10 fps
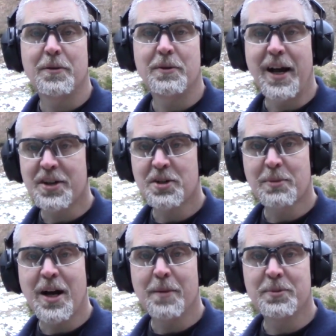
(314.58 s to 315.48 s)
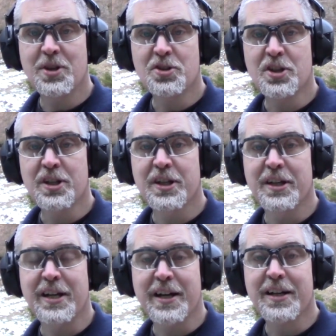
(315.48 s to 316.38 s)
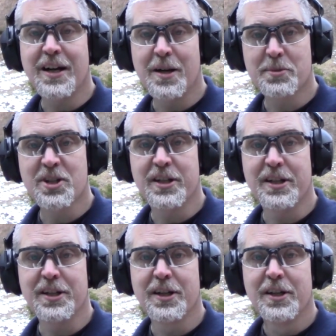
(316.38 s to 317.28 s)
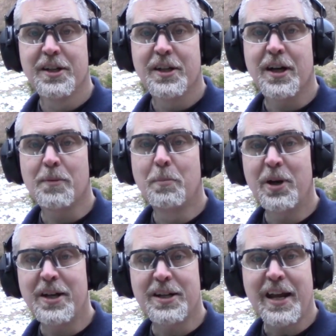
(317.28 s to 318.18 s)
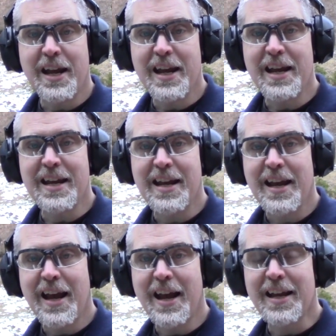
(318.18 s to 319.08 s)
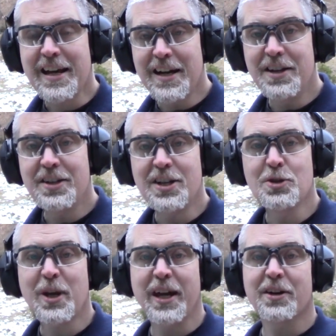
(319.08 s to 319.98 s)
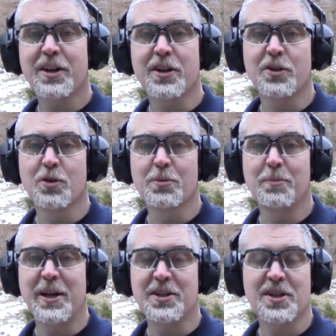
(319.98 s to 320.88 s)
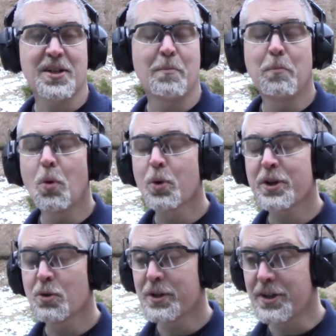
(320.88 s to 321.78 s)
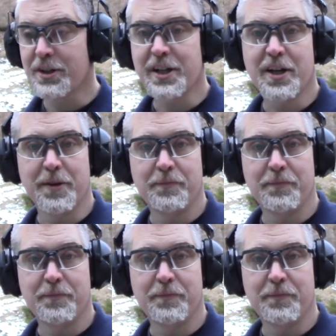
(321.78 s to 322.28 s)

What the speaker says: not some competition gun, not a comp's gun, but a gun that you carry on a normal basis, a boring, ordinary gun.